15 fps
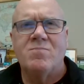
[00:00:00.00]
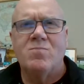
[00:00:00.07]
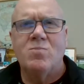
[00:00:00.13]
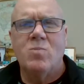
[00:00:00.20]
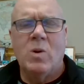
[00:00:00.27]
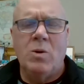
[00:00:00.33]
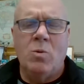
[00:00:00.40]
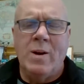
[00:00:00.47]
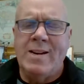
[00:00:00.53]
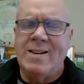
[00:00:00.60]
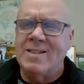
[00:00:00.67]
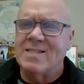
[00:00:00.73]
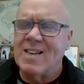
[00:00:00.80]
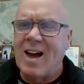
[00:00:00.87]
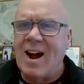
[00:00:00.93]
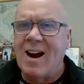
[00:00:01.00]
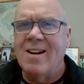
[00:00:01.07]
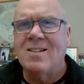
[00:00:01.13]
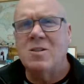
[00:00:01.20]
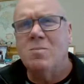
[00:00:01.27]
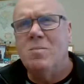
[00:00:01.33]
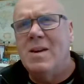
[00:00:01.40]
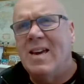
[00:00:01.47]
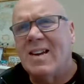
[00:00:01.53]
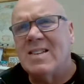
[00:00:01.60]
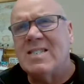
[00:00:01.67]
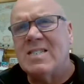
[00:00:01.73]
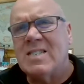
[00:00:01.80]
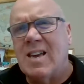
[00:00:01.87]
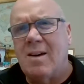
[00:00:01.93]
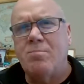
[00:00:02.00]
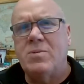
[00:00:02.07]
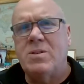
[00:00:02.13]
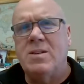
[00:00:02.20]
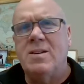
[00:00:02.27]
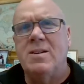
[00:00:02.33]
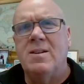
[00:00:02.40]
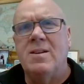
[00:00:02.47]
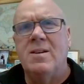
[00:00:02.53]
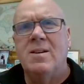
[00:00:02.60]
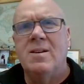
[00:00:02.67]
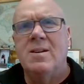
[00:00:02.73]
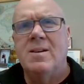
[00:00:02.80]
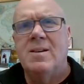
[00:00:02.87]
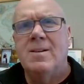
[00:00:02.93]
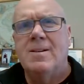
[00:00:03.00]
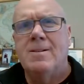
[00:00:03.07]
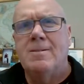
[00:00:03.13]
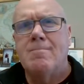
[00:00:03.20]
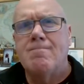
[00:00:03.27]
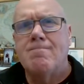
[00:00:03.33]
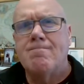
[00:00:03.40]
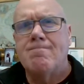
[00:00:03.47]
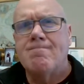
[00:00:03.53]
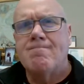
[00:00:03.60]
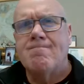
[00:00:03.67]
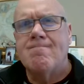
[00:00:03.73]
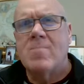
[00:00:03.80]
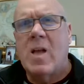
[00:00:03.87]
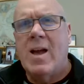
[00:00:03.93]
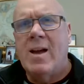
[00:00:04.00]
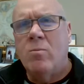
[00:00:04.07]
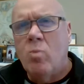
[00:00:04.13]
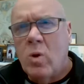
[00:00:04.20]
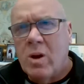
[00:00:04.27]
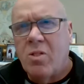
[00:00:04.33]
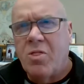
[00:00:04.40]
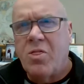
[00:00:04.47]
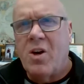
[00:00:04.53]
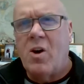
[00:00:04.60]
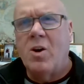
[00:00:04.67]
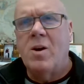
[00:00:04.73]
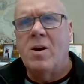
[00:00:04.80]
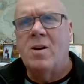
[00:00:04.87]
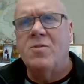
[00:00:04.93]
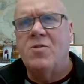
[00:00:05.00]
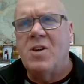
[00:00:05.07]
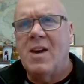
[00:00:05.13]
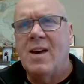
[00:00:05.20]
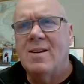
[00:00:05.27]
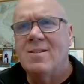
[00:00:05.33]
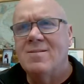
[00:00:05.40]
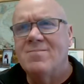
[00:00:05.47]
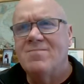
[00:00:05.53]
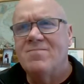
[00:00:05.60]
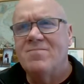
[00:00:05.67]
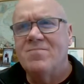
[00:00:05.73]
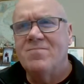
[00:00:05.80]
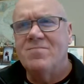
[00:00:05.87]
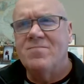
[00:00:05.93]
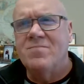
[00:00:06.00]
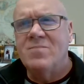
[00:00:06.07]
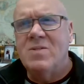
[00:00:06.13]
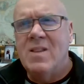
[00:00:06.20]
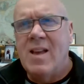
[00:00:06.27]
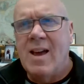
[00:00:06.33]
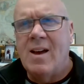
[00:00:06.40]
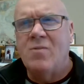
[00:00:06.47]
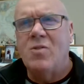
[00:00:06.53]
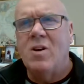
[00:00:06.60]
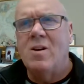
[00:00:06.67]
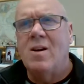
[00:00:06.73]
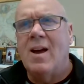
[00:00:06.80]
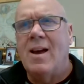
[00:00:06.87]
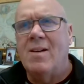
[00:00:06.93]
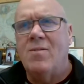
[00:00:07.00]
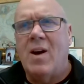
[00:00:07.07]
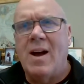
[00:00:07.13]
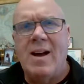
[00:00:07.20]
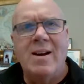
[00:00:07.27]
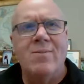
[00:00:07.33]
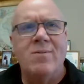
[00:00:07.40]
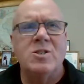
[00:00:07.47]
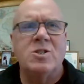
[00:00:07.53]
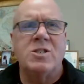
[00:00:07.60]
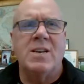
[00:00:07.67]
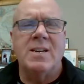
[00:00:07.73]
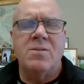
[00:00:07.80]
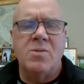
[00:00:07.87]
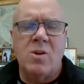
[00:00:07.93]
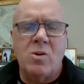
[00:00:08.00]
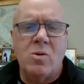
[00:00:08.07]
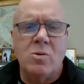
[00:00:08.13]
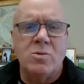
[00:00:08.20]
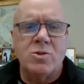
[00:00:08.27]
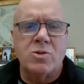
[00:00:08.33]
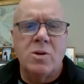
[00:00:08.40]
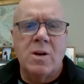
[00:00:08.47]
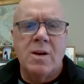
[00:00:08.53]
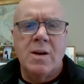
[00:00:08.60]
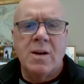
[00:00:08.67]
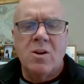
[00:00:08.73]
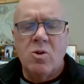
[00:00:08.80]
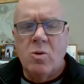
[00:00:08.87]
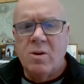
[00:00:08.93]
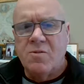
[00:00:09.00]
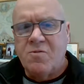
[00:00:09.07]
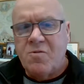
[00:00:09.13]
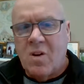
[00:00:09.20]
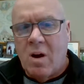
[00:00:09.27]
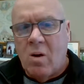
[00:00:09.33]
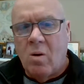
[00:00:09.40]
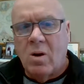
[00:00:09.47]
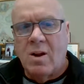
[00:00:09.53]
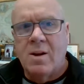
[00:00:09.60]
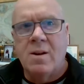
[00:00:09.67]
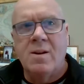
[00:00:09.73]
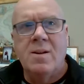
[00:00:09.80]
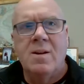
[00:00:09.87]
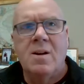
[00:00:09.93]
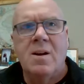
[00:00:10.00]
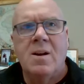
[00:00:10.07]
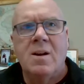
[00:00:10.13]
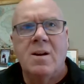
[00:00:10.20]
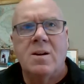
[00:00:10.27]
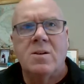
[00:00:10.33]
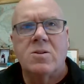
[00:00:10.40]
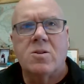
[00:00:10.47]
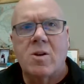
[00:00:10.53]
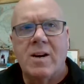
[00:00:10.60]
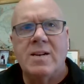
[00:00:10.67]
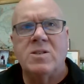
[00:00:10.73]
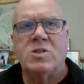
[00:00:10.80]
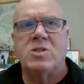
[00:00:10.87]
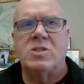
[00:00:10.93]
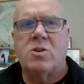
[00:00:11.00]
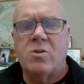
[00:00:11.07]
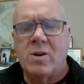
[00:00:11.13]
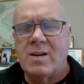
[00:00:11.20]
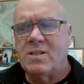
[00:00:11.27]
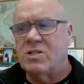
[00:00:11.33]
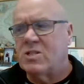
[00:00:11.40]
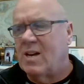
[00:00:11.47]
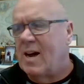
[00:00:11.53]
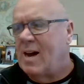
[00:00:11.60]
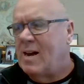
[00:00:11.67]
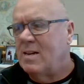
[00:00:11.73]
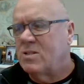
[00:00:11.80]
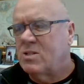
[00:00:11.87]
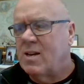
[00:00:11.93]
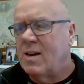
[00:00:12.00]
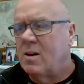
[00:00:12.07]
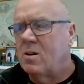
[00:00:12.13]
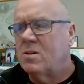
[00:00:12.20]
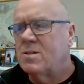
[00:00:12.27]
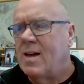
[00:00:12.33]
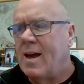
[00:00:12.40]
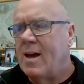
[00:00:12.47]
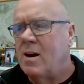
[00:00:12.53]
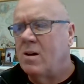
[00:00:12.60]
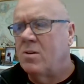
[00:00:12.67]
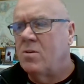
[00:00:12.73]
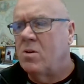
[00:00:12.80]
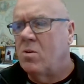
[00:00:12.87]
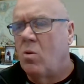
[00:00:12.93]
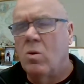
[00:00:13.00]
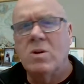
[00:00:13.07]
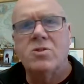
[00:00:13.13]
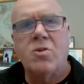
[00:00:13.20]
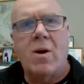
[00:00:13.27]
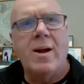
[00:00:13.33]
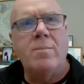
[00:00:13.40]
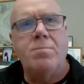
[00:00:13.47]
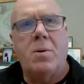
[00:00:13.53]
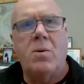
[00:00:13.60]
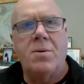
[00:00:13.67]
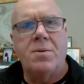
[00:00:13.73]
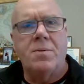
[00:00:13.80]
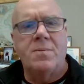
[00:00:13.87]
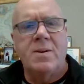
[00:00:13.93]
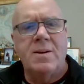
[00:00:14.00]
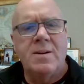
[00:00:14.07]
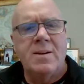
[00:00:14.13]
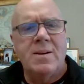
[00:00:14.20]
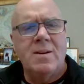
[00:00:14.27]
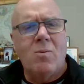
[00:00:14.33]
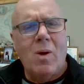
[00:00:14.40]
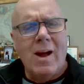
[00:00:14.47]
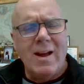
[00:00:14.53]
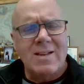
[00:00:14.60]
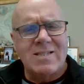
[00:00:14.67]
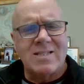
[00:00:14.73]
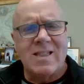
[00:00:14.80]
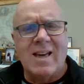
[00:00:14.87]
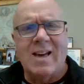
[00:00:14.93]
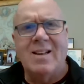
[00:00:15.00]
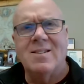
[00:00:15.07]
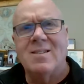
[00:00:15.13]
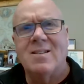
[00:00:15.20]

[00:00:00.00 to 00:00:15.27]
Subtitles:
we desire to be accepted and well thought of, yet never have I ever seen those who have fallen criticized, held down, or trampled. Why is that?